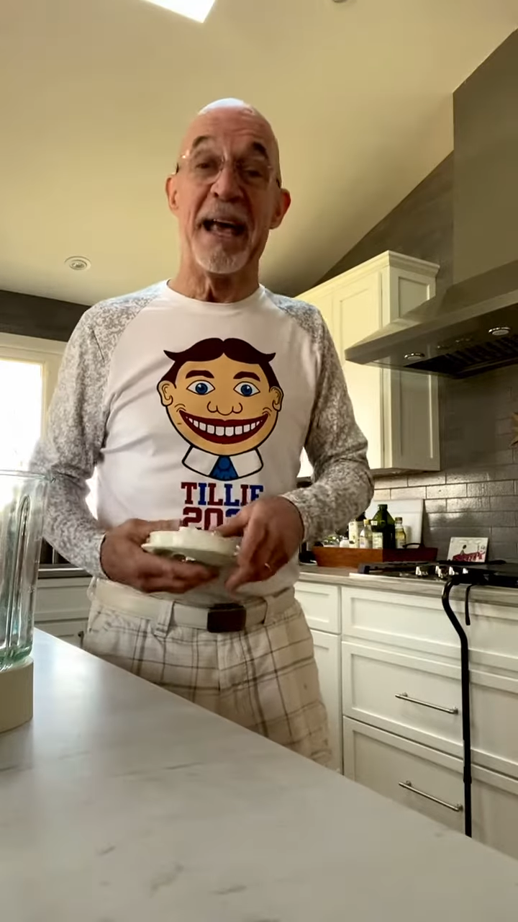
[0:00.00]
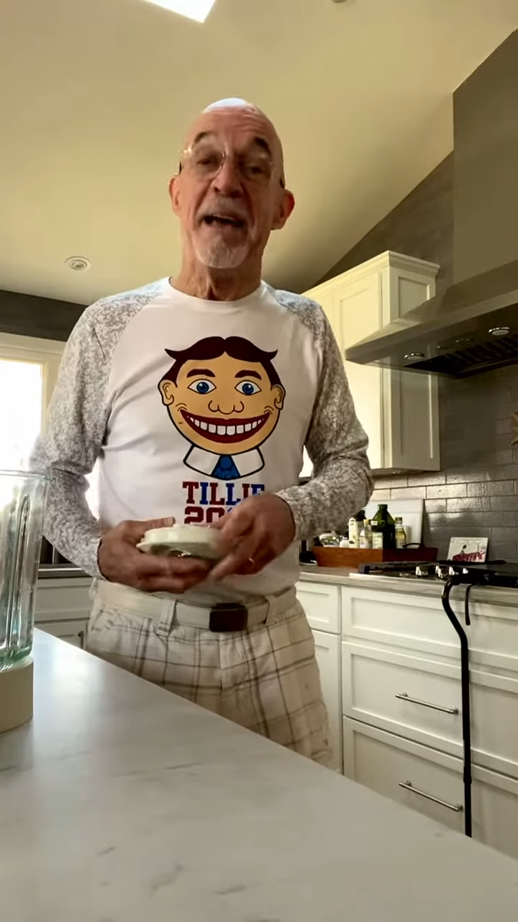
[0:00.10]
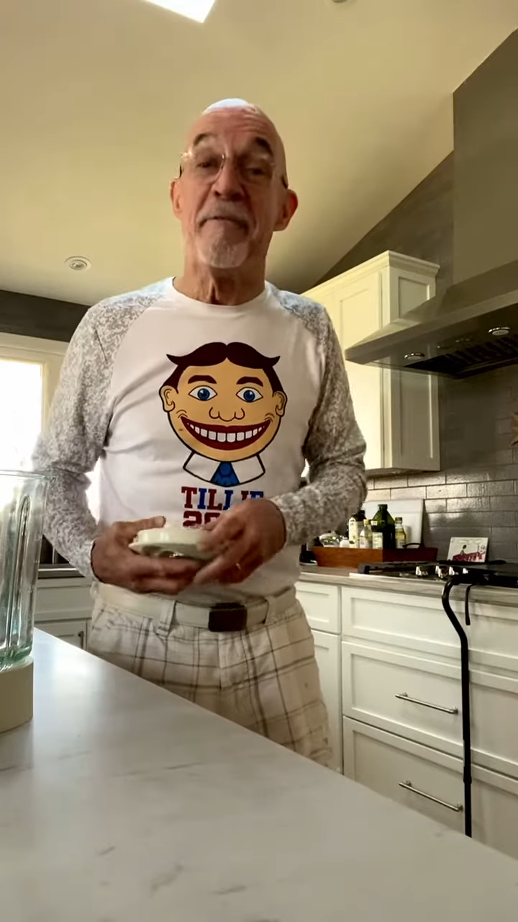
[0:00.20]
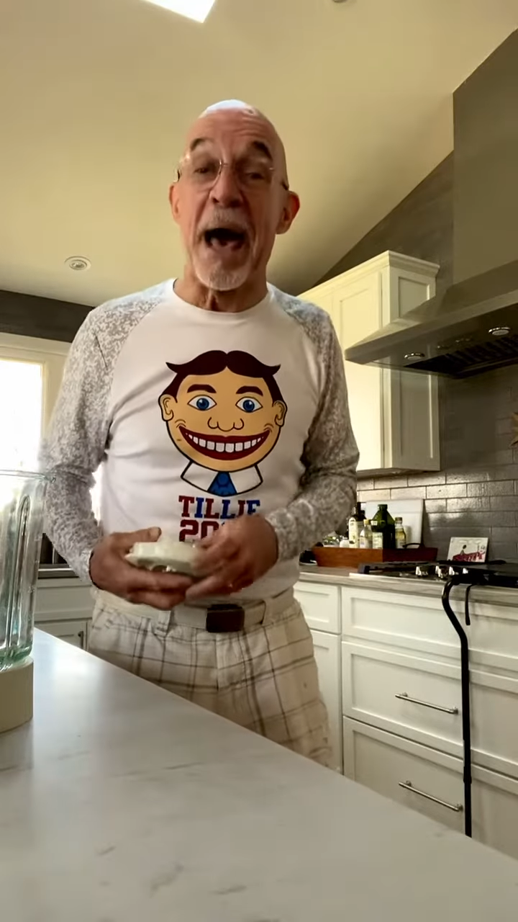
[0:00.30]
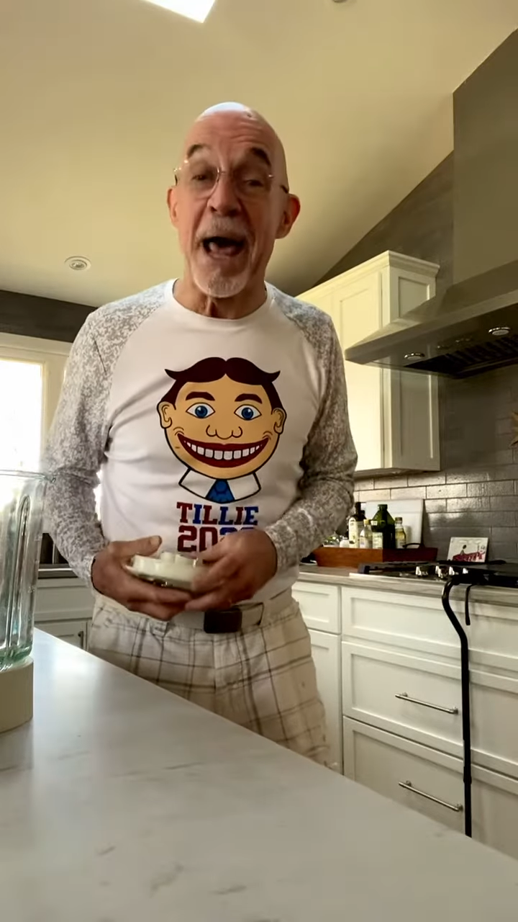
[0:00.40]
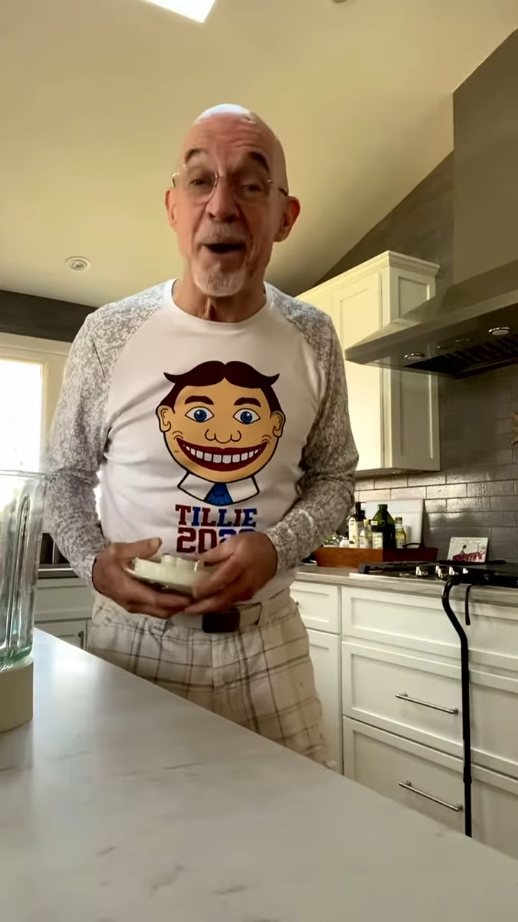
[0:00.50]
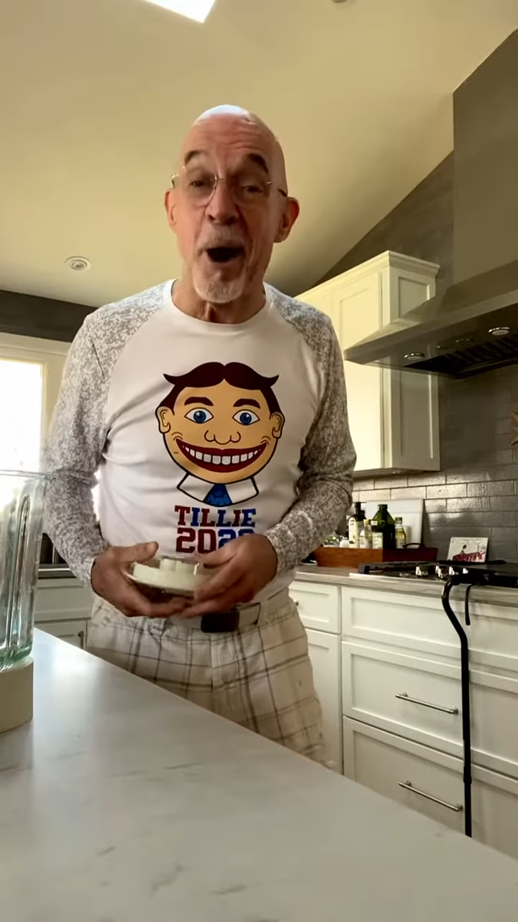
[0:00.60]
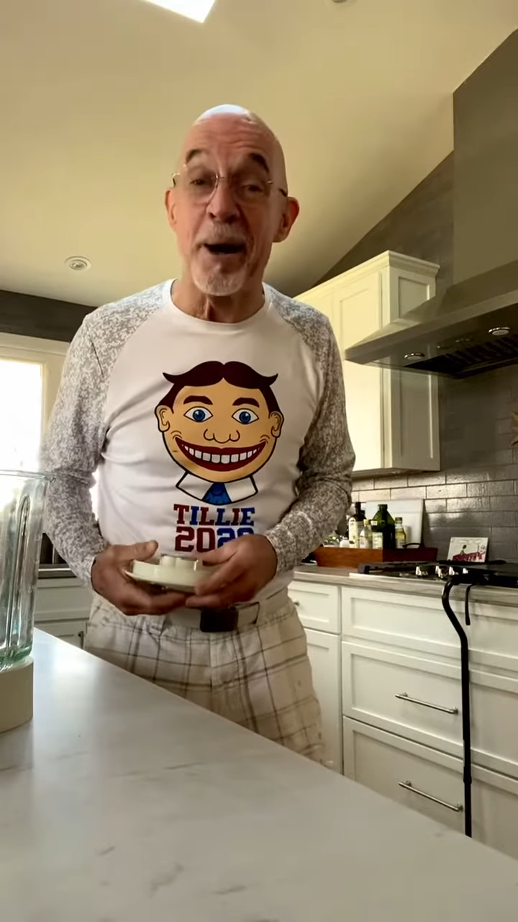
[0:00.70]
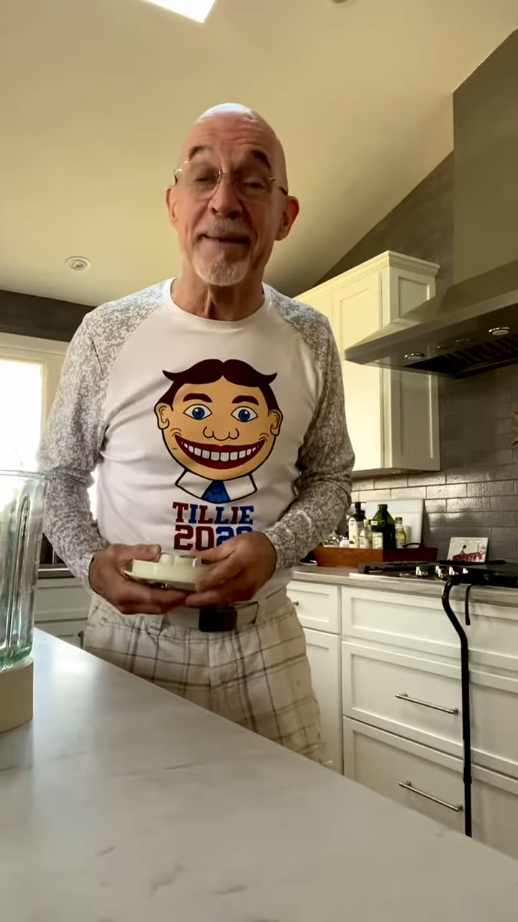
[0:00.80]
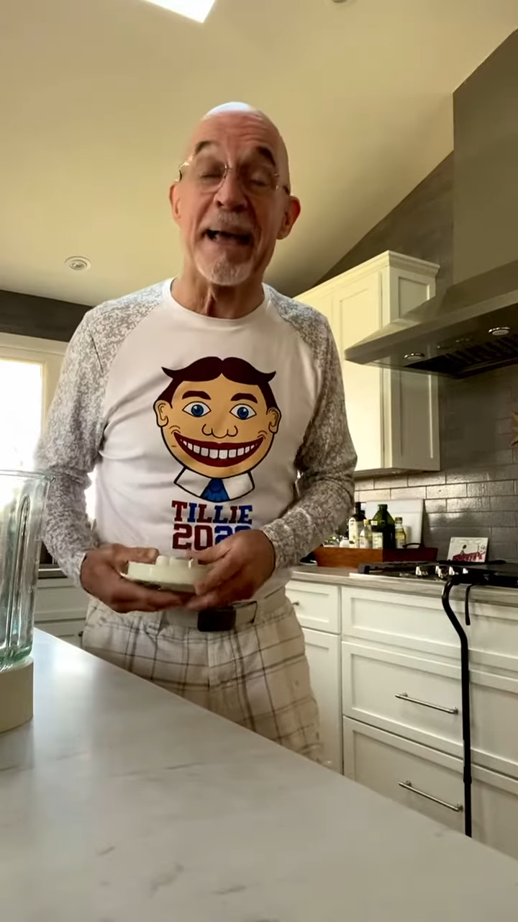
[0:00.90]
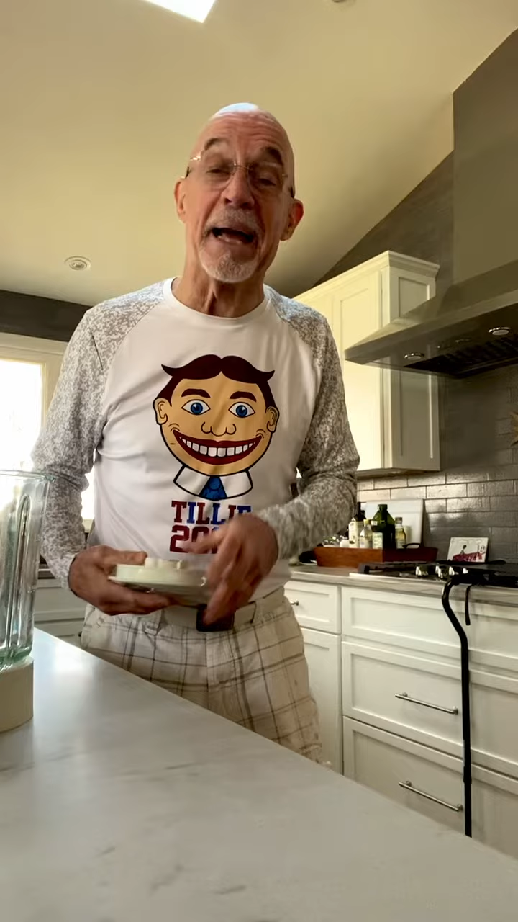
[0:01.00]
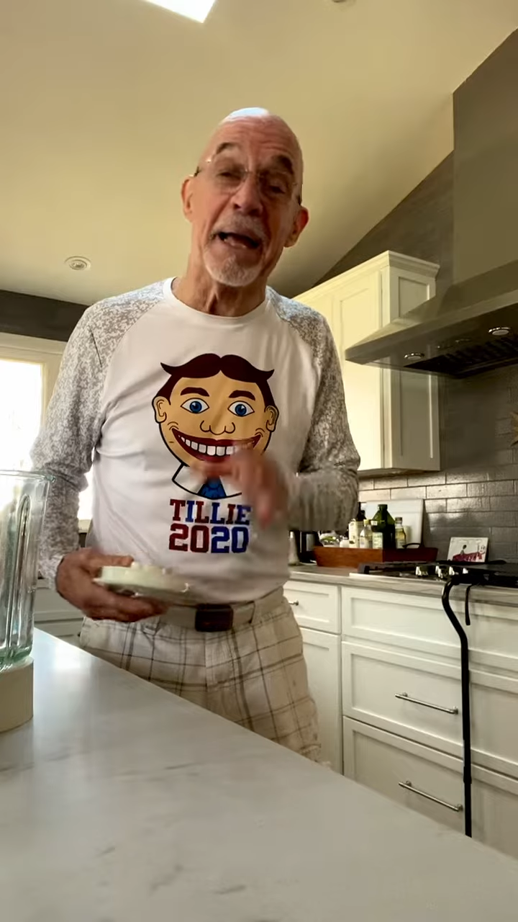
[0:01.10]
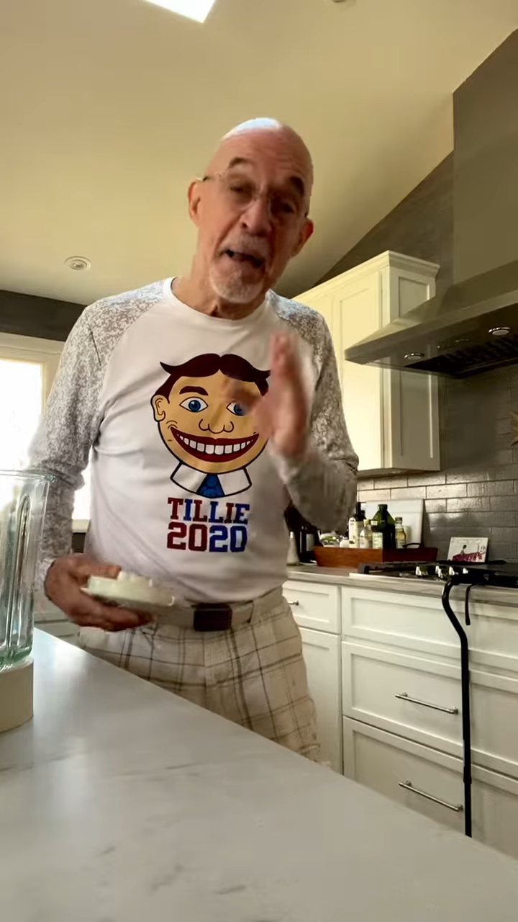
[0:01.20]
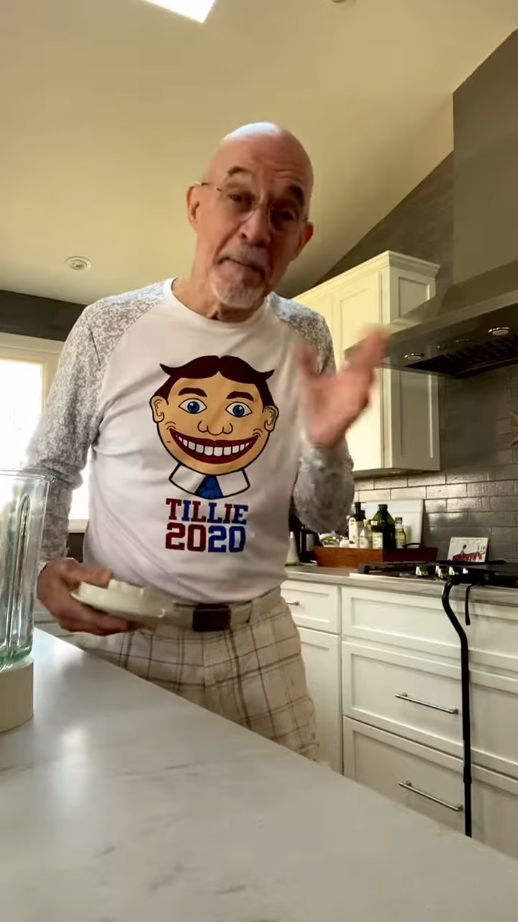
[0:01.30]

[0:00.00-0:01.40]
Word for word: If I had a heart attack,